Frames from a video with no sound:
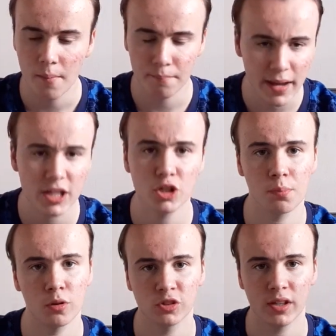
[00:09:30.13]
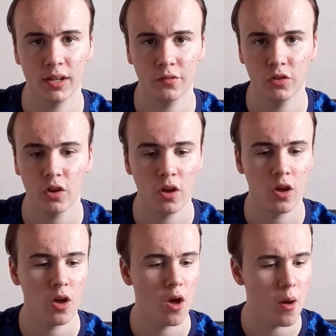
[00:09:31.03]
major positives,
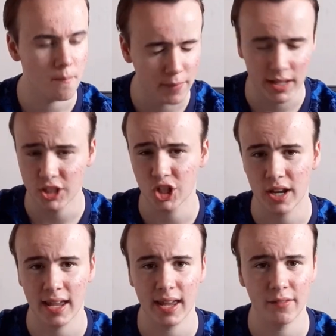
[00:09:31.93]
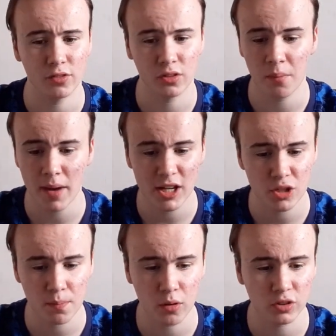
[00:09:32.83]
major negatives. The
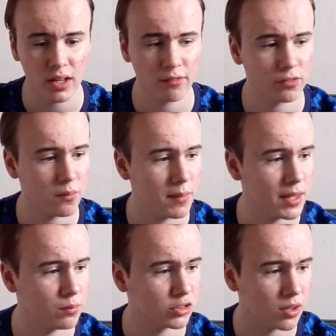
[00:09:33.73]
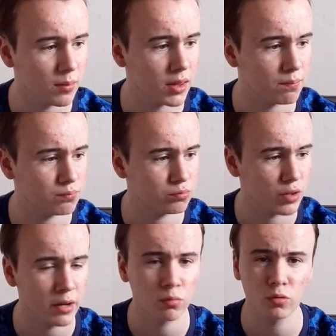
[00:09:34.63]
major positives for me were some of the
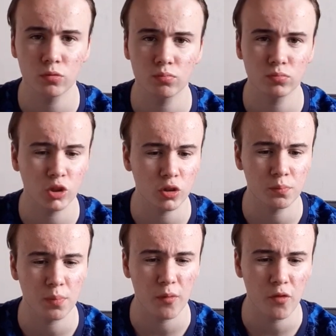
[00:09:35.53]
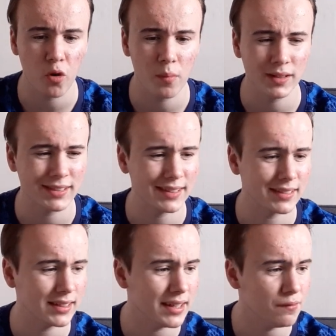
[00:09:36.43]
real good
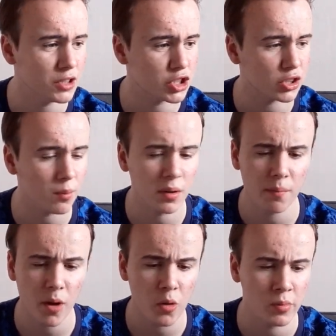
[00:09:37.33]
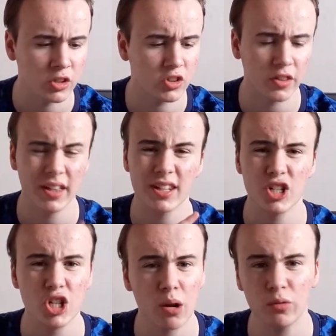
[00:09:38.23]
performances and even just some of the moments. I think the
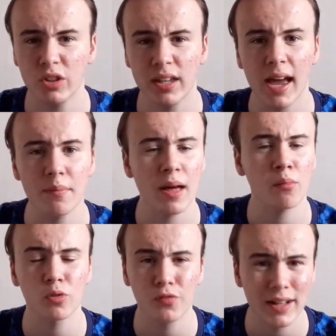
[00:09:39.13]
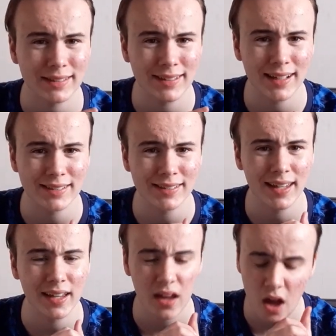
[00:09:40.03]
Chelsea game, that was
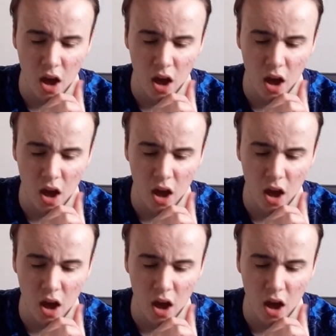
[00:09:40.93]
fantastic.